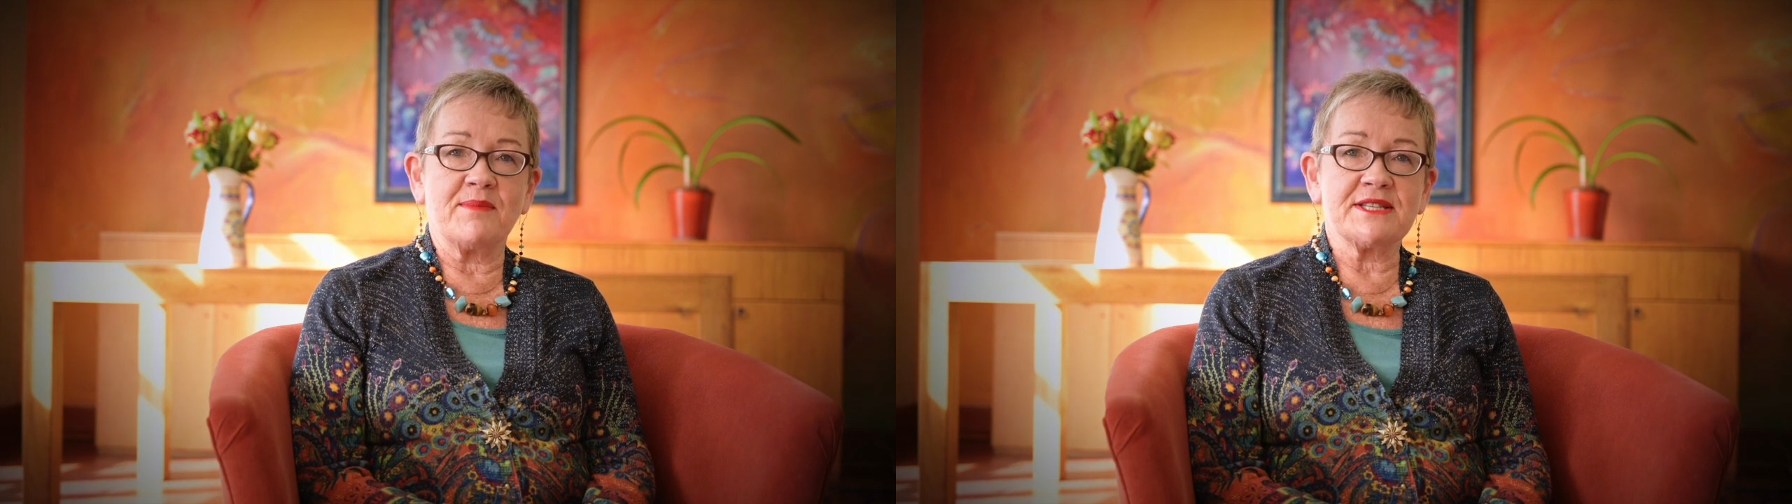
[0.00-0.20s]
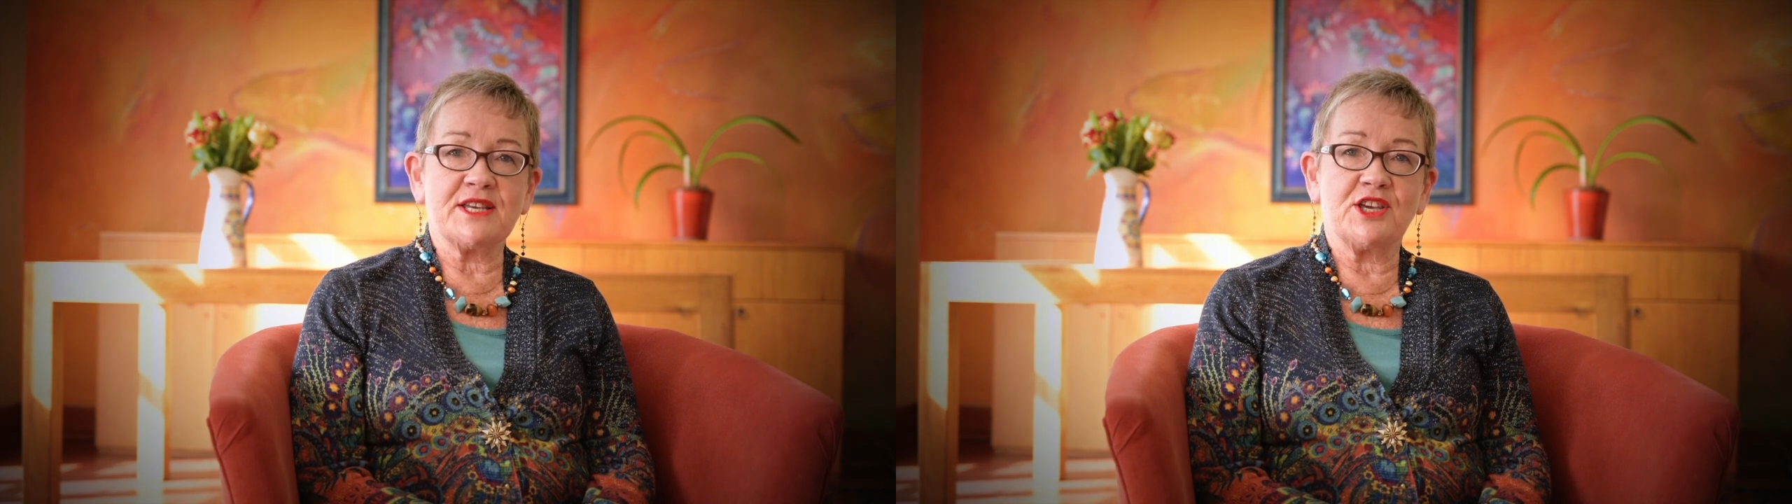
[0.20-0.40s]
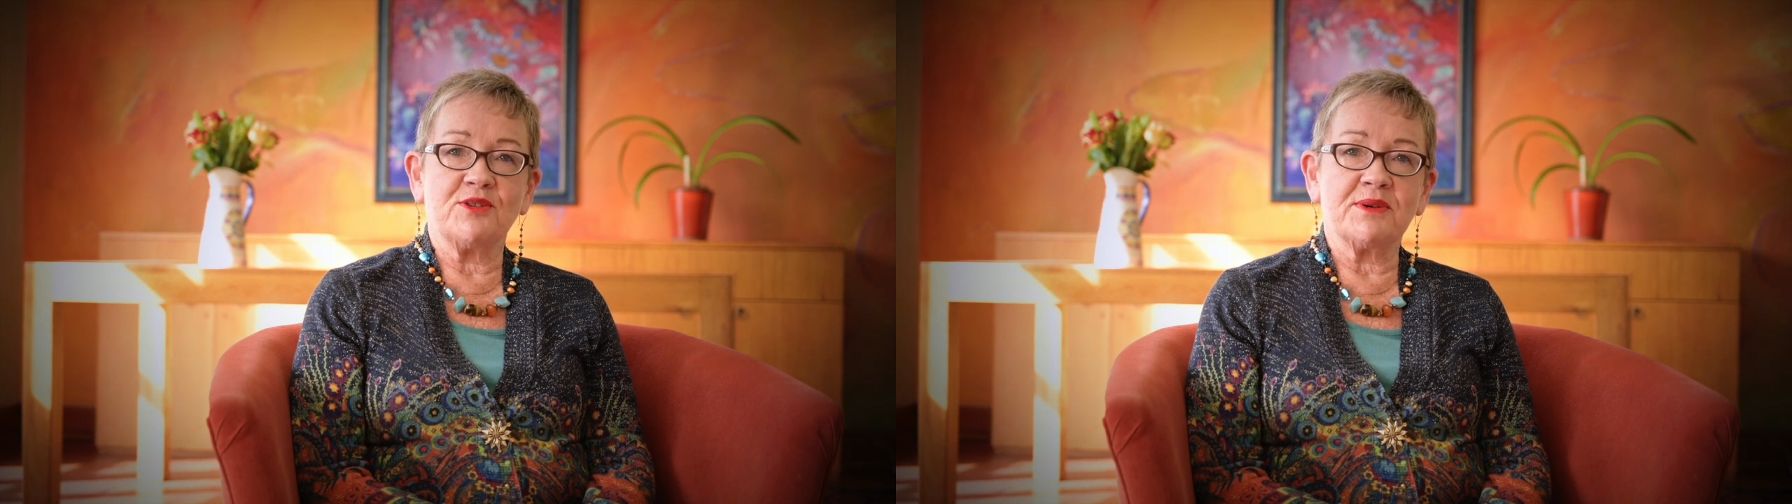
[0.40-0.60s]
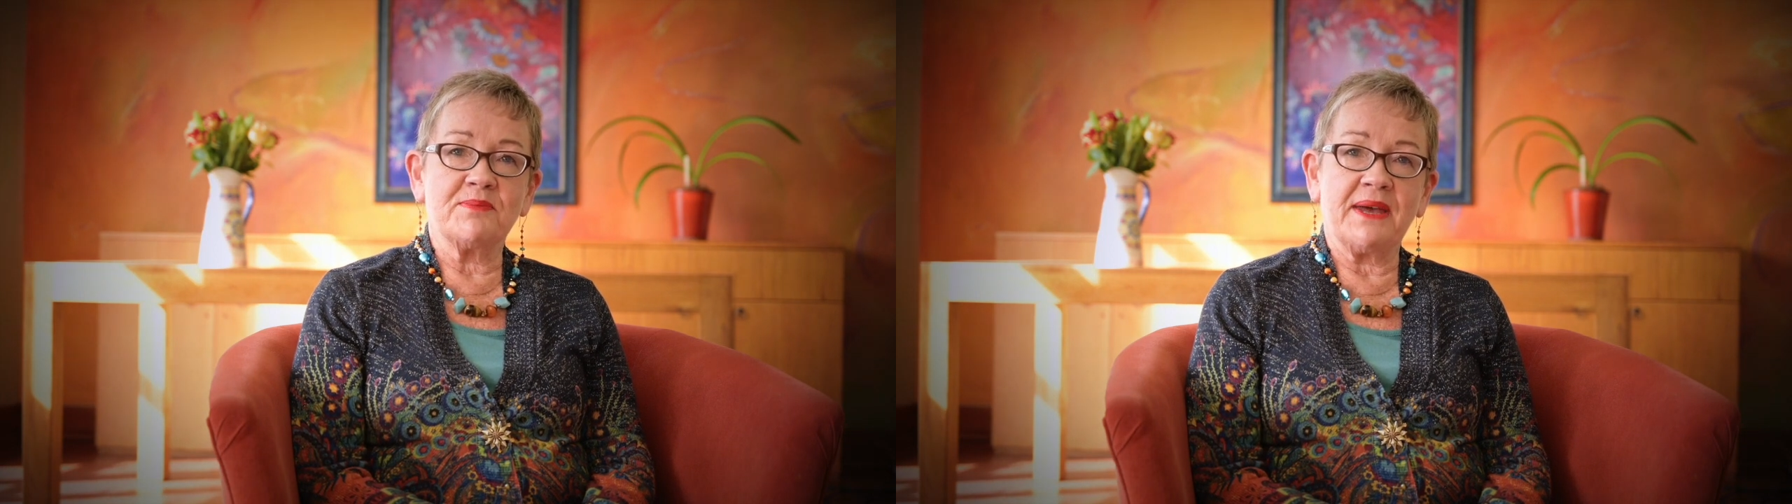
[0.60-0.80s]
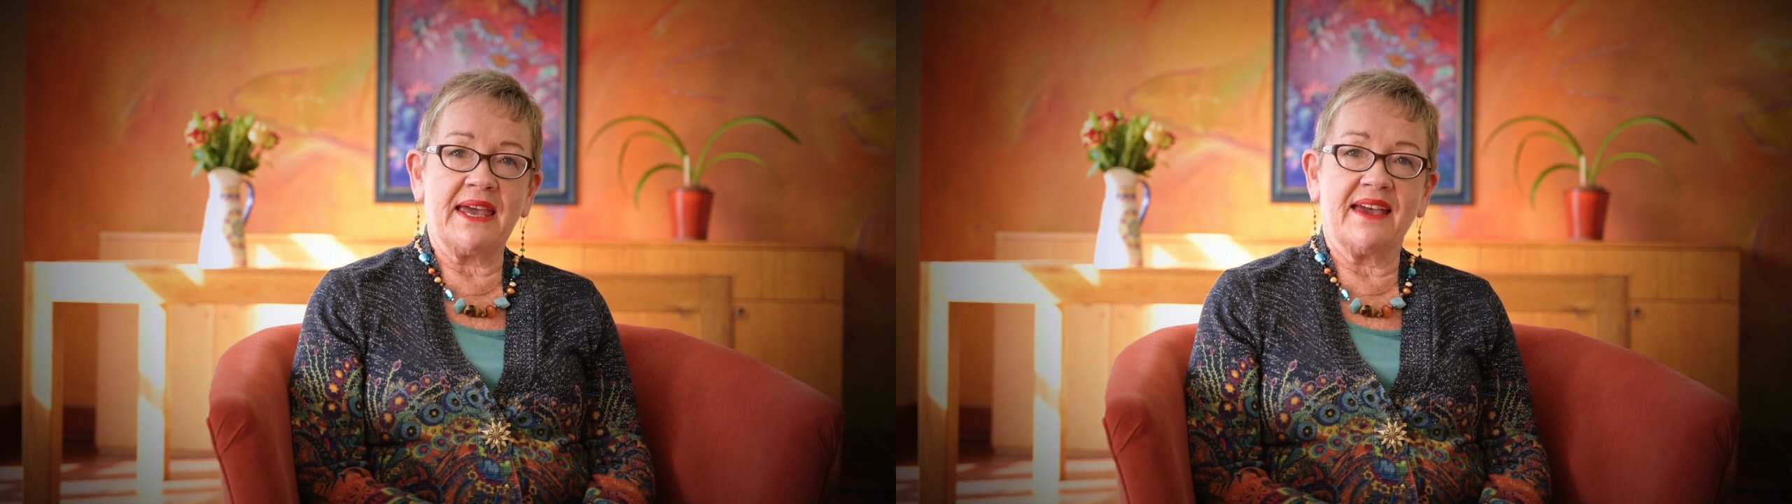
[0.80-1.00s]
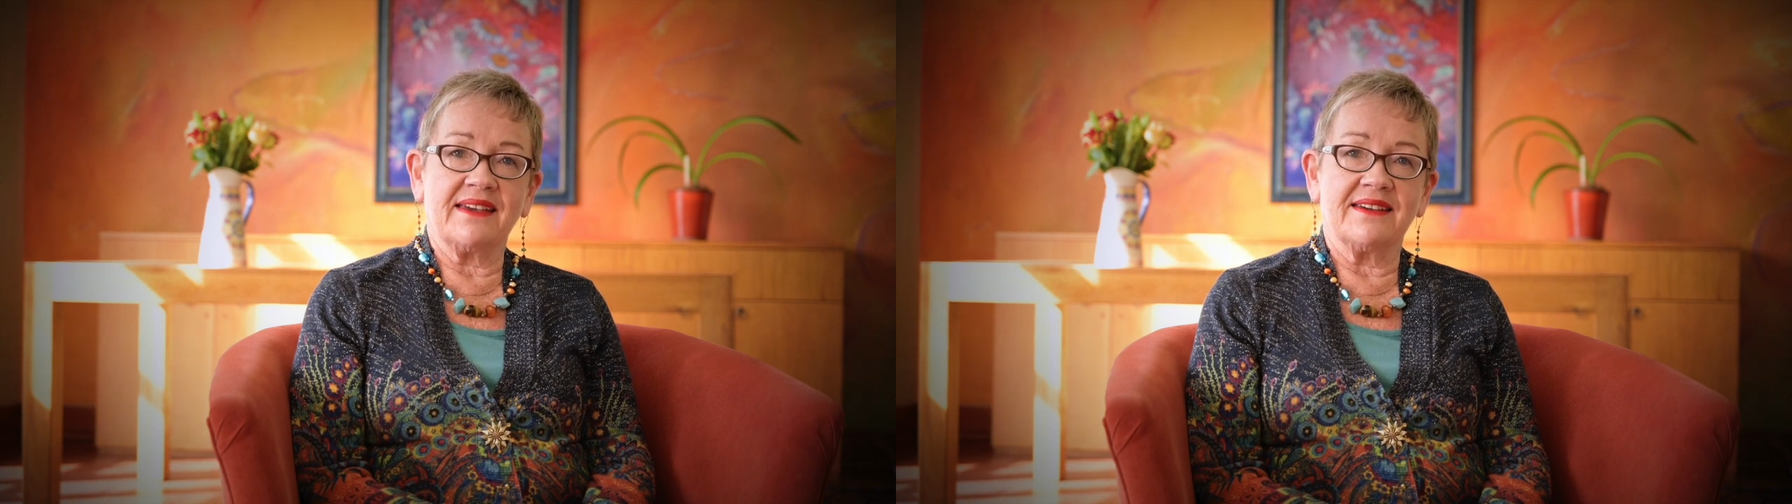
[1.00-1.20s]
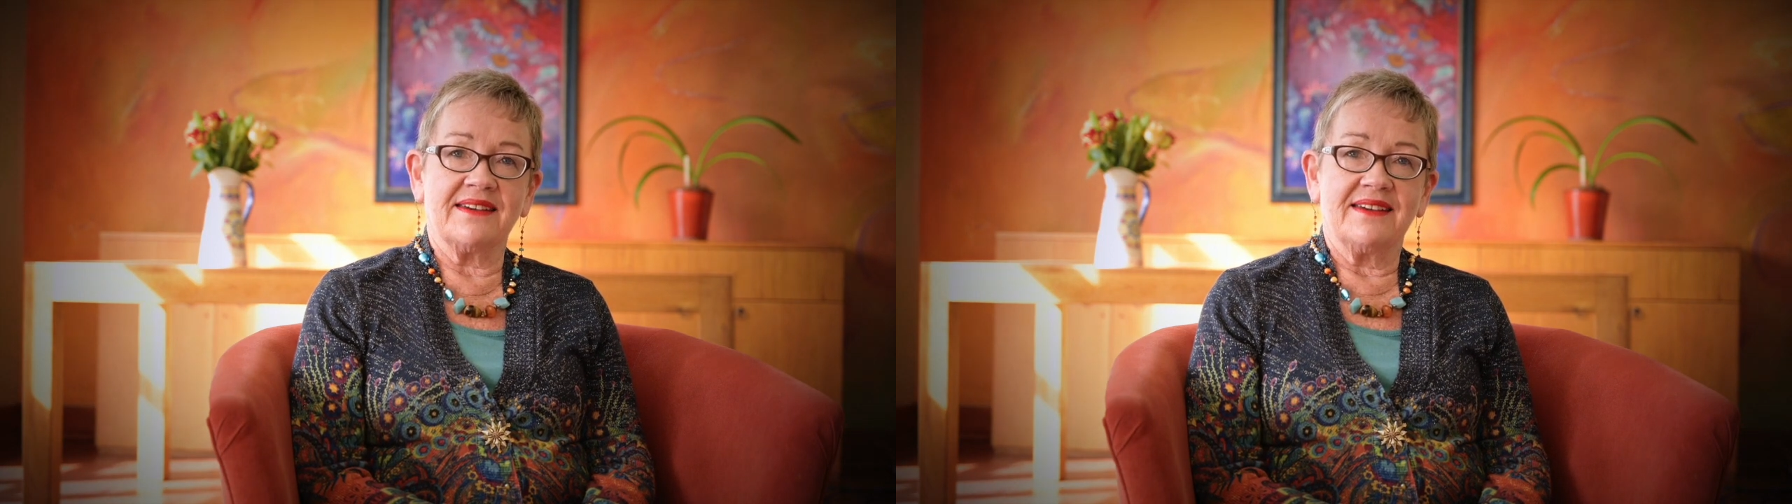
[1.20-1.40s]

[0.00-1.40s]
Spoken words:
as a human being.